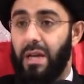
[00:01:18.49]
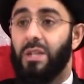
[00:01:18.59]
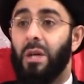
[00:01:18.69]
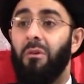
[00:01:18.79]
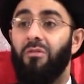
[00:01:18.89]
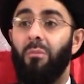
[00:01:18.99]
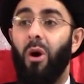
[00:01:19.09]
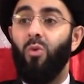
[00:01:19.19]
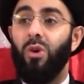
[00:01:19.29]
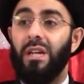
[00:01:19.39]
Some of them
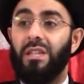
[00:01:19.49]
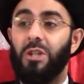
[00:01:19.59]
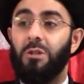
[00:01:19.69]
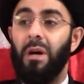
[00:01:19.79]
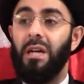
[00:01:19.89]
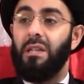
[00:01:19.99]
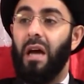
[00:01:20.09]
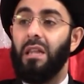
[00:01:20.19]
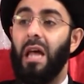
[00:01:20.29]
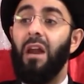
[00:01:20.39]
are willing to spend
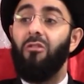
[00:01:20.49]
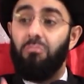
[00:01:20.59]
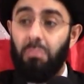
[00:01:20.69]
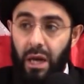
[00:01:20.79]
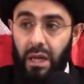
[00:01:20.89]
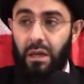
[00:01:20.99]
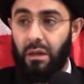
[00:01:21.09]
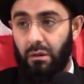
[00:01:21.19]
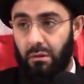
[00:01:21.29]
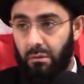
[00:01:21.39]
a lot of
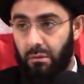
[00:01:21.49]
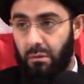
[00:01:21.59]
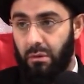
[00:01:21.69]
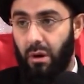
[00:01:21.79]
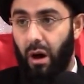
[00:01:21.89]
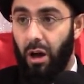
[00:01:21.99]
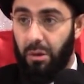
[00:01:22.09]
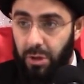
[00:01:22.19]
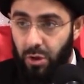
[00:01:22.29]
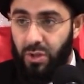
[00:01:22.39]
money
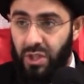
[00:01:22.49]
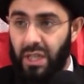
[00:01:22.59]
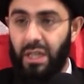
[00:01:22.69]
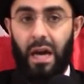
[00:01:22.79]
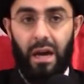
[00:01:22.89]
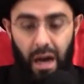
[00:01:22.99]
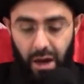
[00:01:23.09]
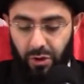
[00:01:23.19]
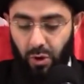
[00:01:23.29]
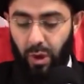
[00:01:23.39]
on music
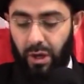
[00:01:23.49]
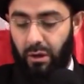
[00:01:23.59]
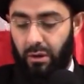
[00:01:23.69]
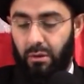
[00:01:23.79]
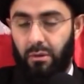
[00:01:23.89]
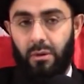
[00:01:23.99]
at their wedding.